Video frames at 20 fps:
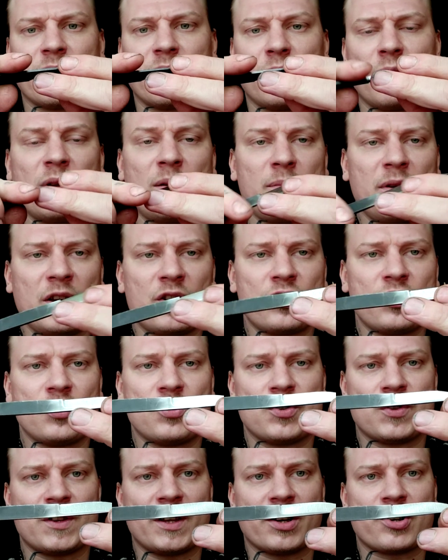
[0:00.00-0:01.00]
I thought maybe I
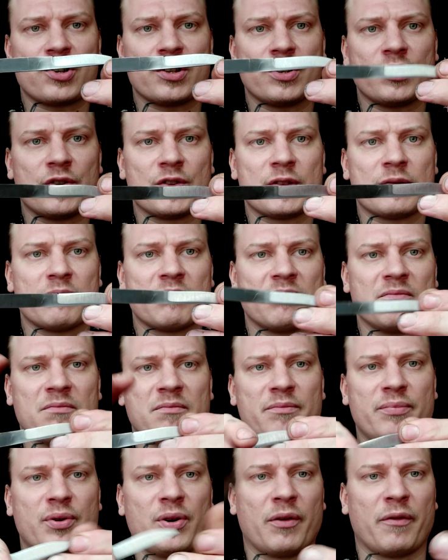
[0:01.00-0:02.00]
should just
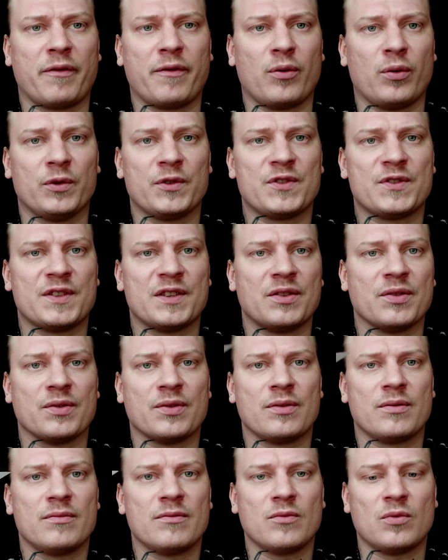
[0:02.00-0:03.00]
put a full
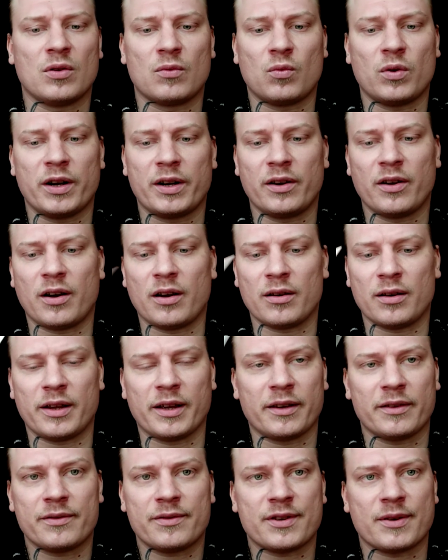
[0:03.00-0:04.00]
steel one. Why not,
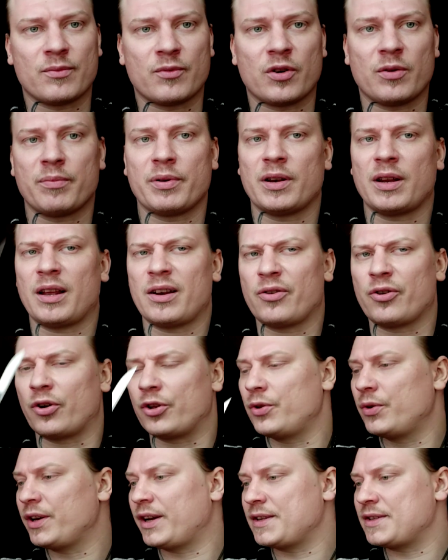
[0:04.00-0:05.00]
like, somewhere? But I don't
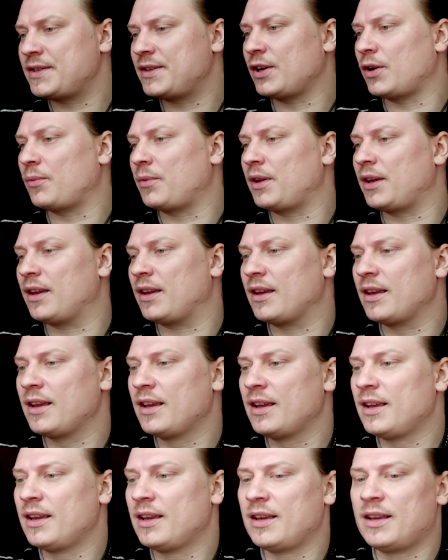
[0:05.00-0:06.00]
know. You guys tell me
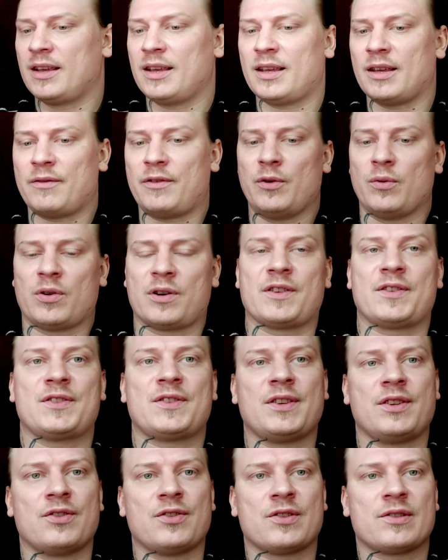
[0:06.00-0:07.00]
if you want to
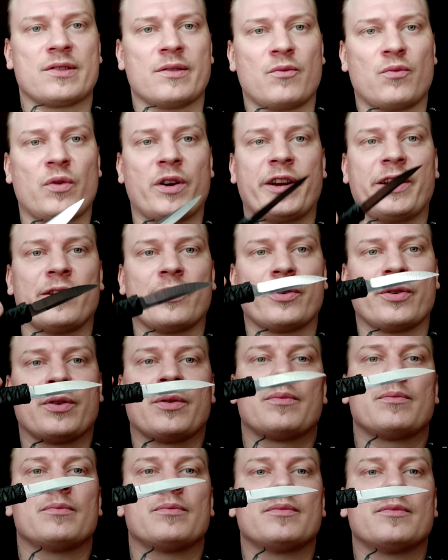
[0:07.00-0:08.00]
see just a
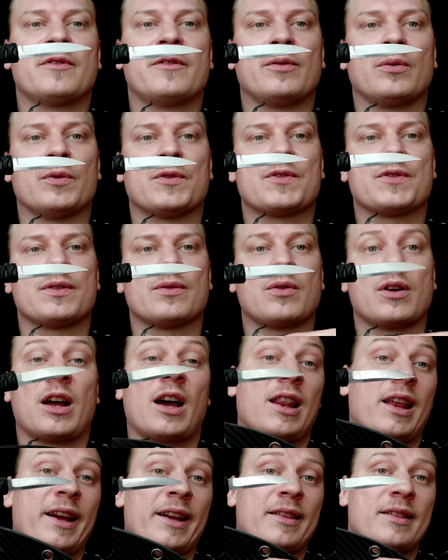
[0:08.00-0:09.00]
regular full steel one.
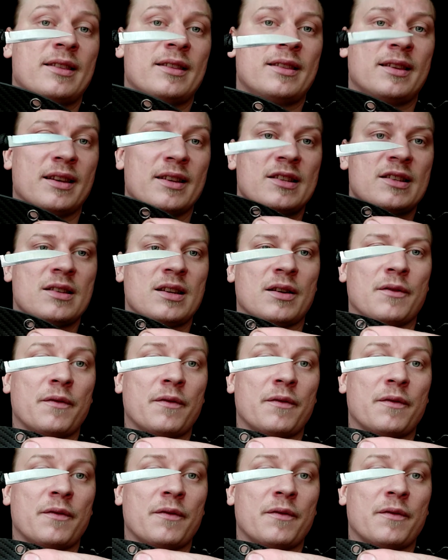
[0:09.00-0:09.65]
I like this.